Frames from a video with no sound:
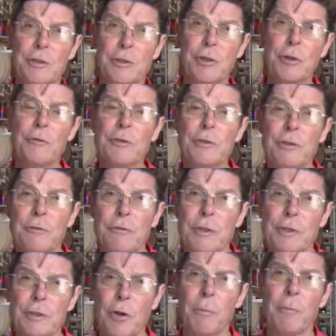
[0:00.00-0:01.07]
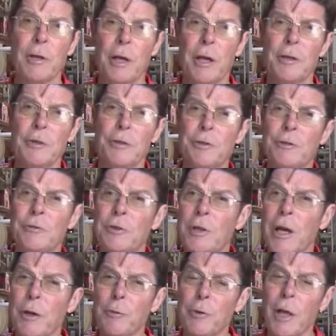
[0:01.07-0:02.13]
the surface of this complicated issue
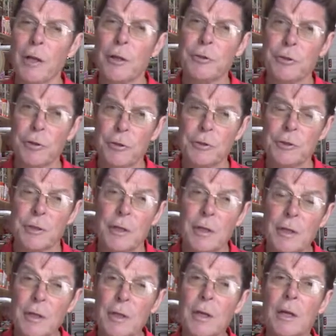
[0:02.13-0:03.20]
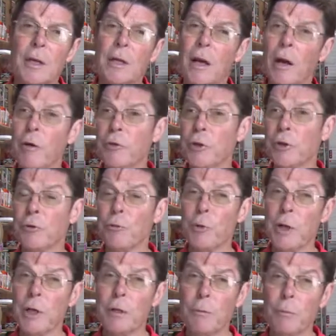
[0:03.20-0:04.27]
today with Allan Johnson. However, you can
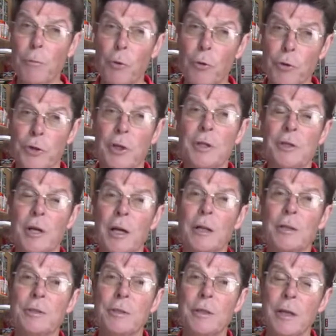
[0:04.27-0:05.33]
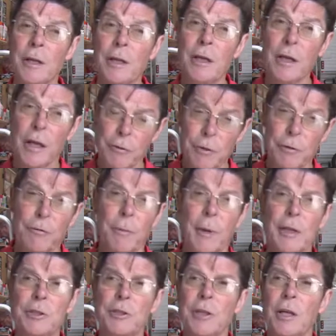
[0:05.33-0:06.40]
read more details and other
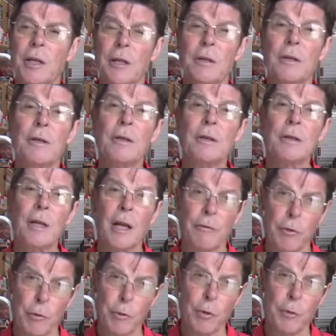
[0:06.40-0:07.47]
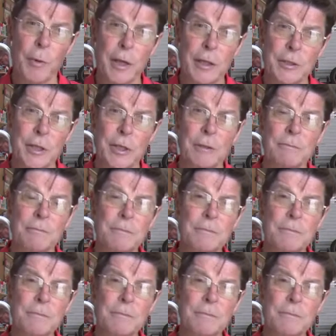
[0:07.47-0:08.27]
information in *Caravan World magazine.